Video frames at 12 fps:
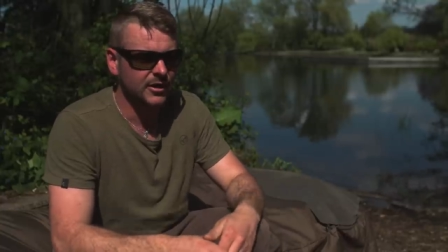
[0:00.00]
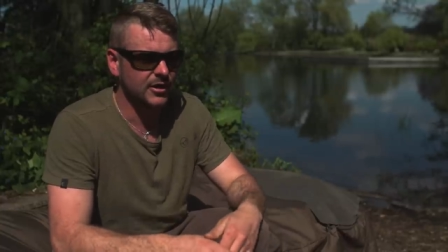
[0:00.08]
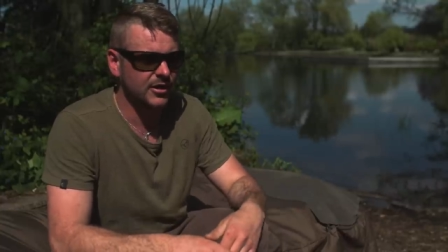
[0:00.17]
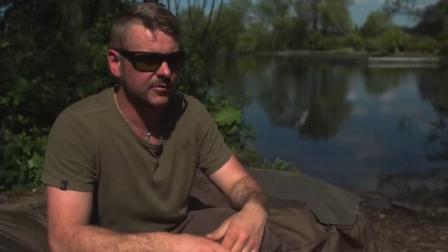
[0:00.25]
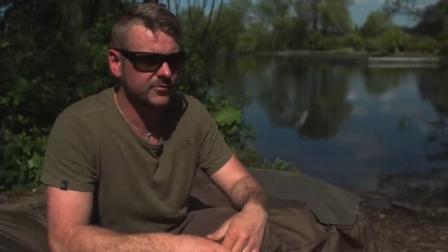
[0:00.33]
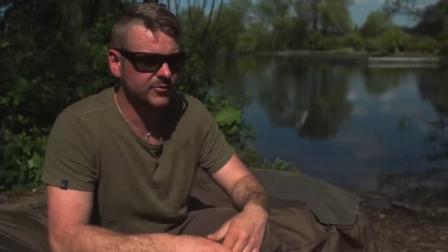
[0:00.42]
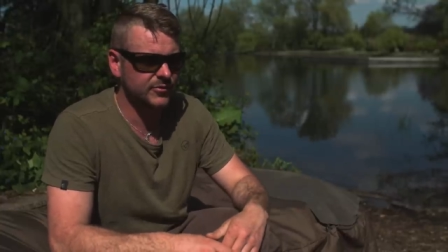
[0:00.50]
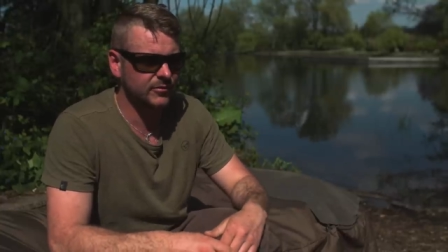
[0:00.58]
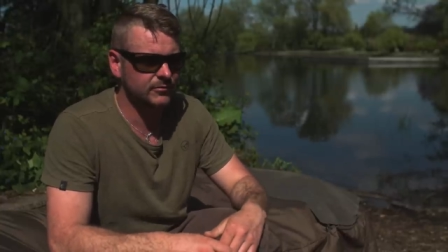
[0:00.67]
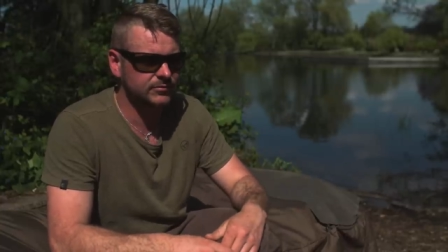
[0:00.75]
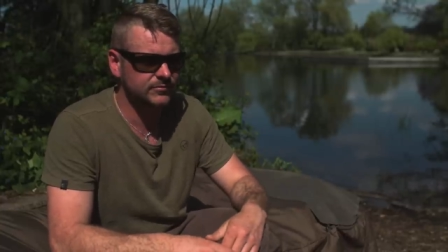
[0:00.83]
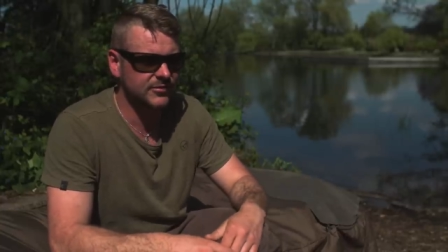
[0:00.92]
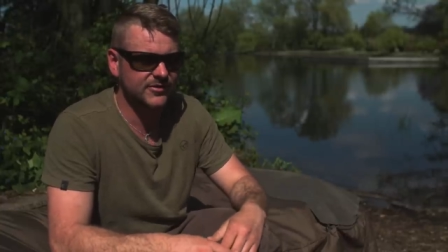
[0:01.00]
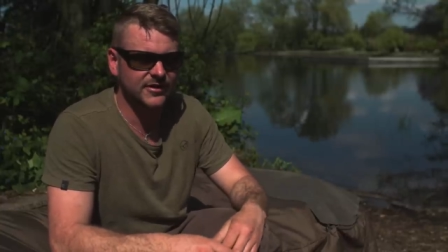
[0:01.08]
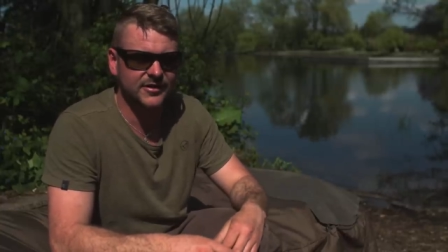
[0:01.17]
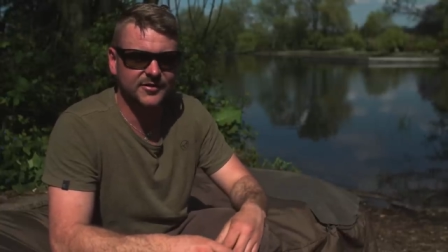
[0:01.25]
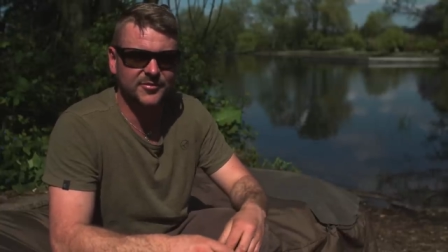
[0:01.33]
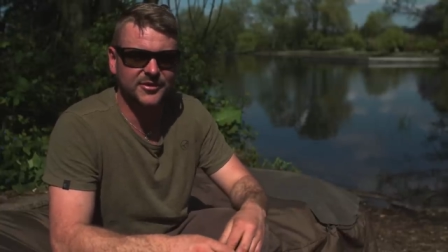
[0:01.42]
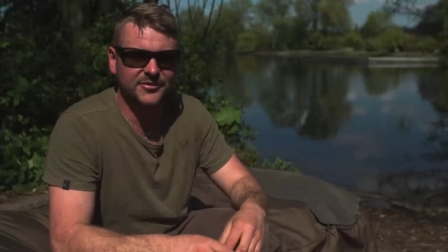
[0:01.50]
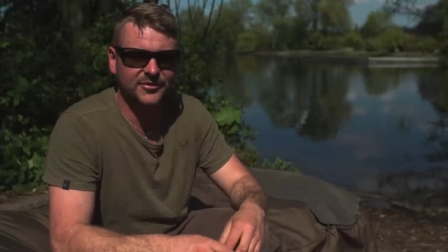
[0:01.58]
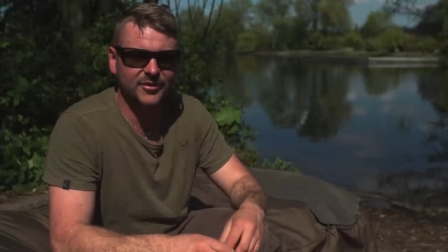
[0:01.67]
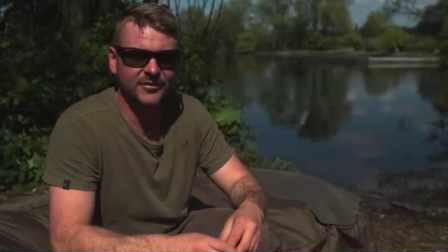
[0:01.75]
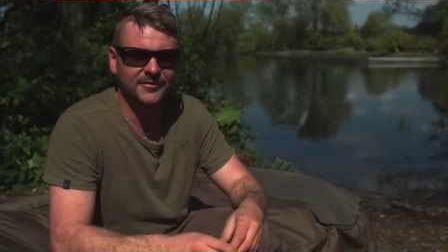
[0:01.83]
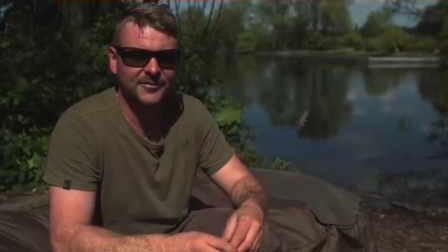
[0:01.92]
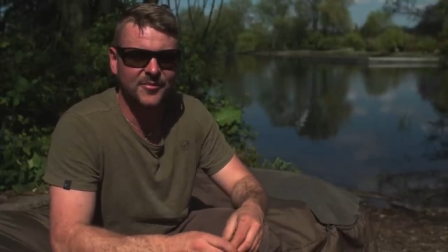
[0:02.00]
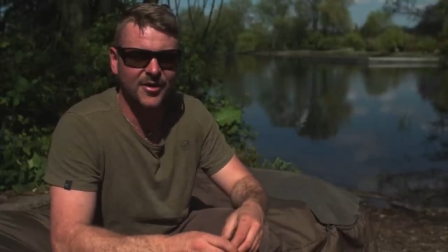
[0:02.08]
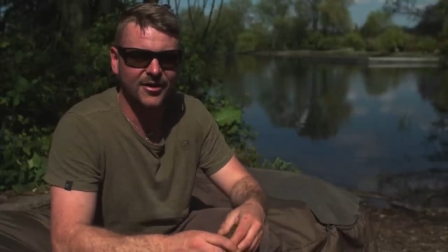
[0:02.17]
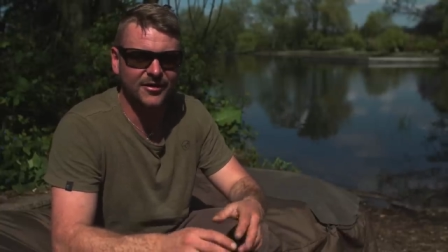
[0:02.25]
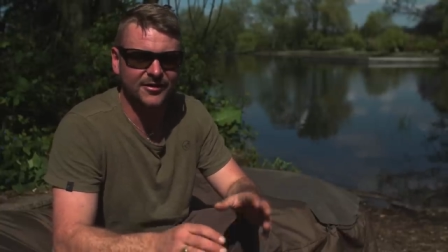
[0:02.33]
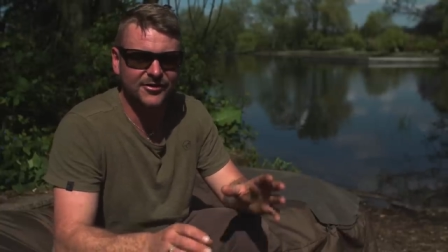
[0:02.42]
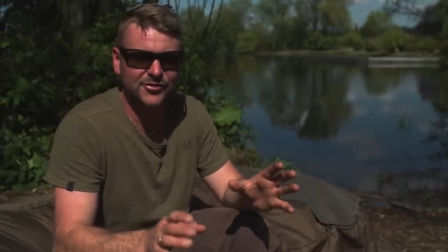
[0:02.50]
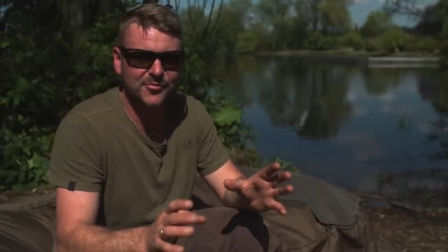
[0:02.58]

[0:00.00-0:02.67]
Um, so it's nice to be sort of part of the